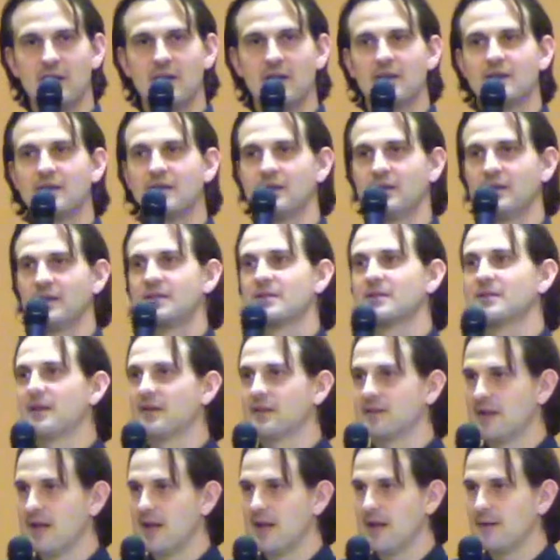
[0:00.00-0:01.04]
anything that's
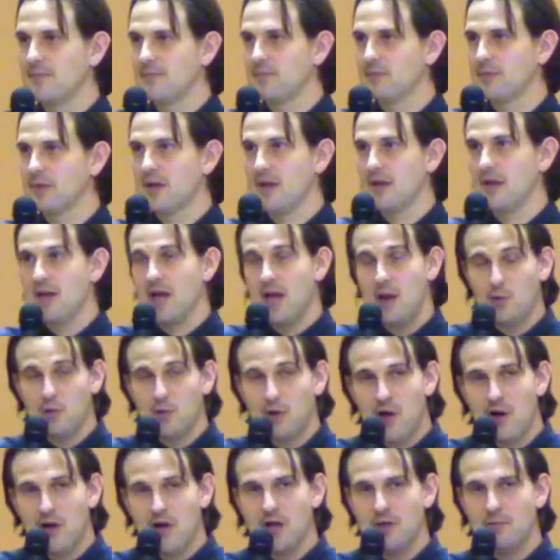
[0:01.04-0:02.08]
like that. And
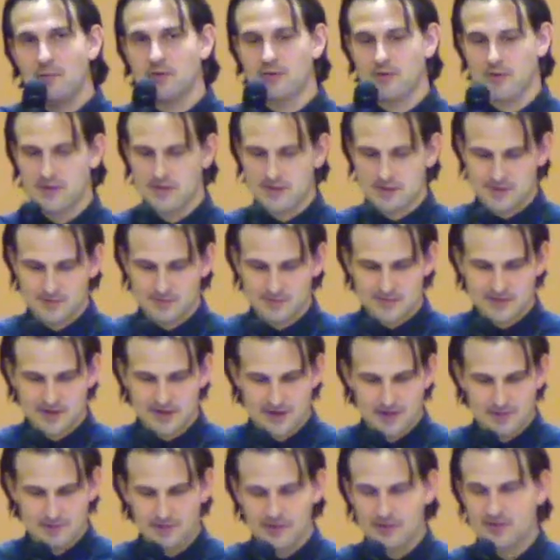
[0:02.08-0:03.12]
we're all hypocrites
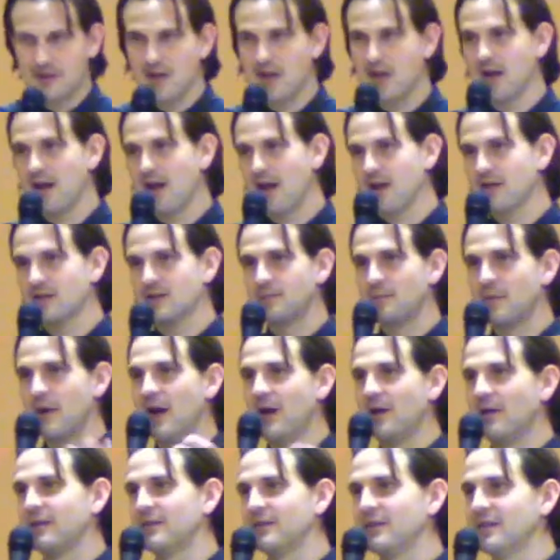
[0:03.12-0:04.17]
sometimes. Look, I
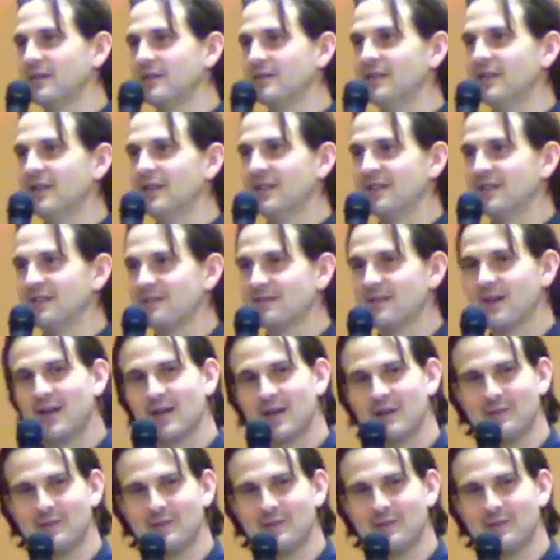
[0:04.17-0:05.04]
smile and then talk